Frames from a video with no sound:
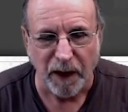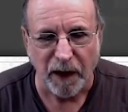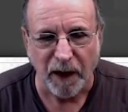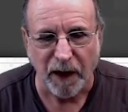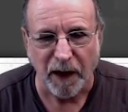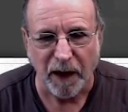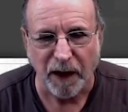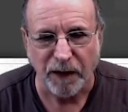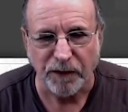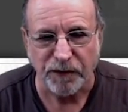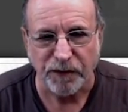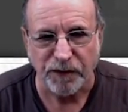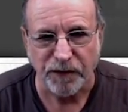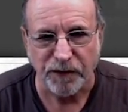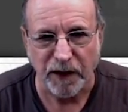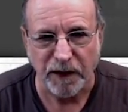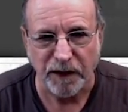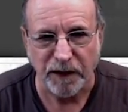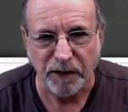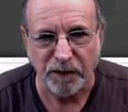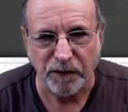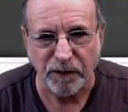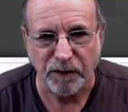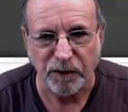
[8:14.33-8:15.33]
I
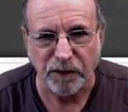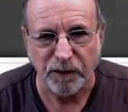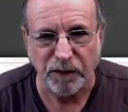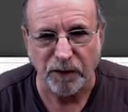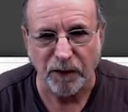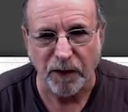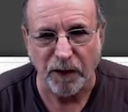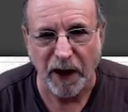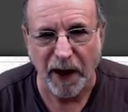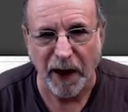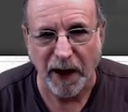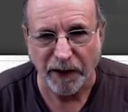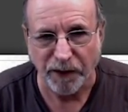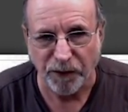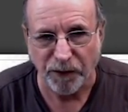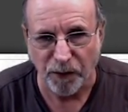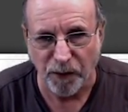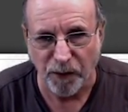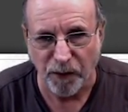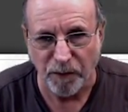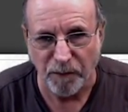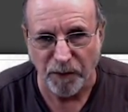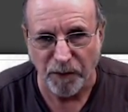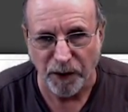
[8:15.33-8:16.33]
set it to
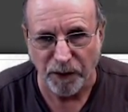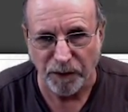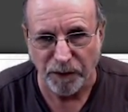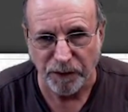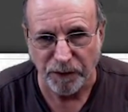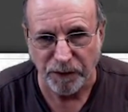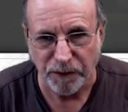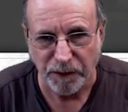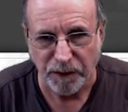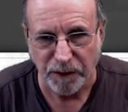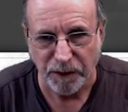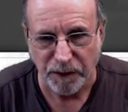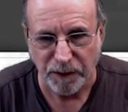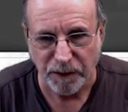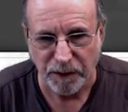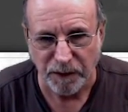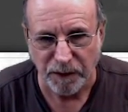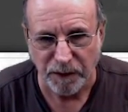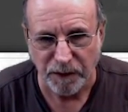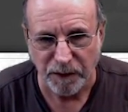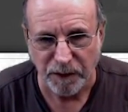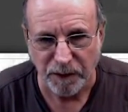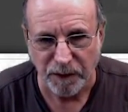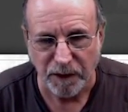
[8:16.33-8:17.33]
acro mode,
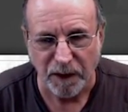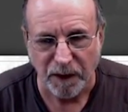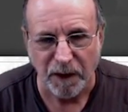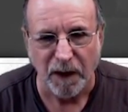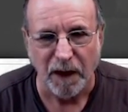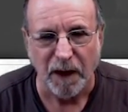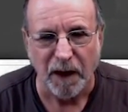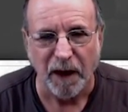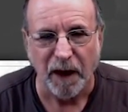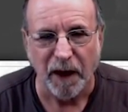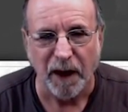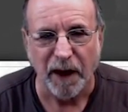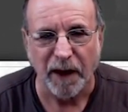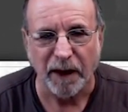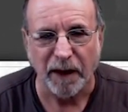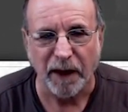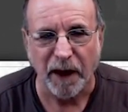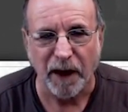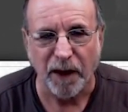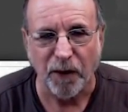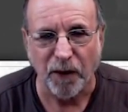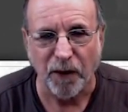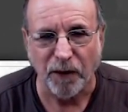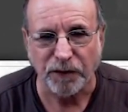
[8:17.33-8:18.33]
and
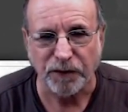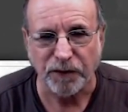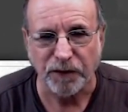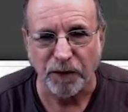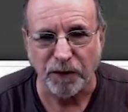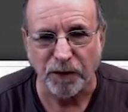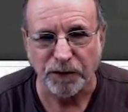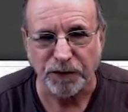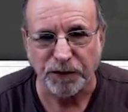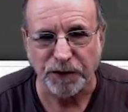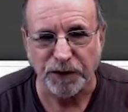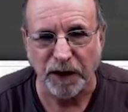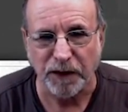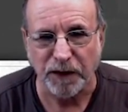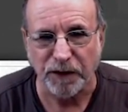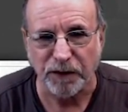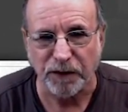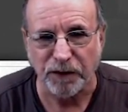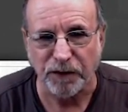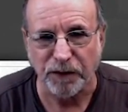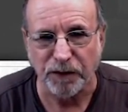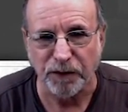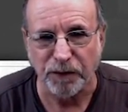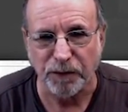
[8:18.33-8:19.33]
I also set
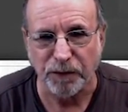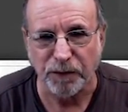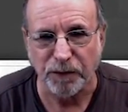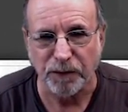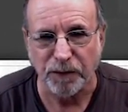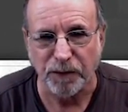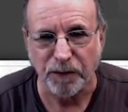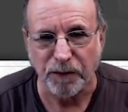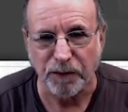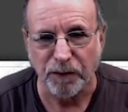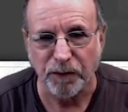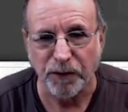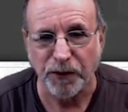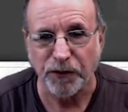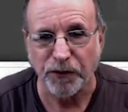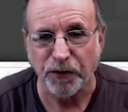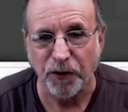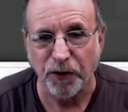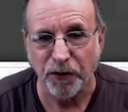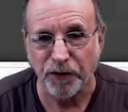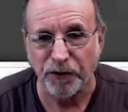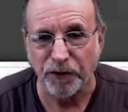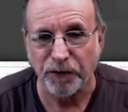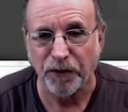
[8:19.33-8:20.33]
it to
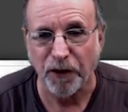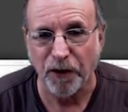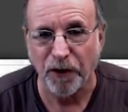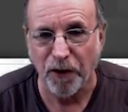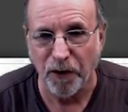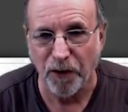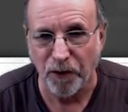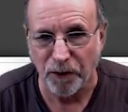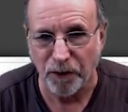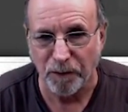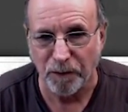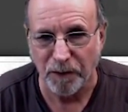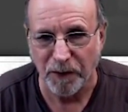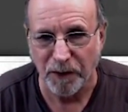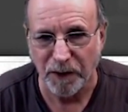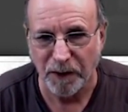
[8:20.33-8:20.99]
return to home.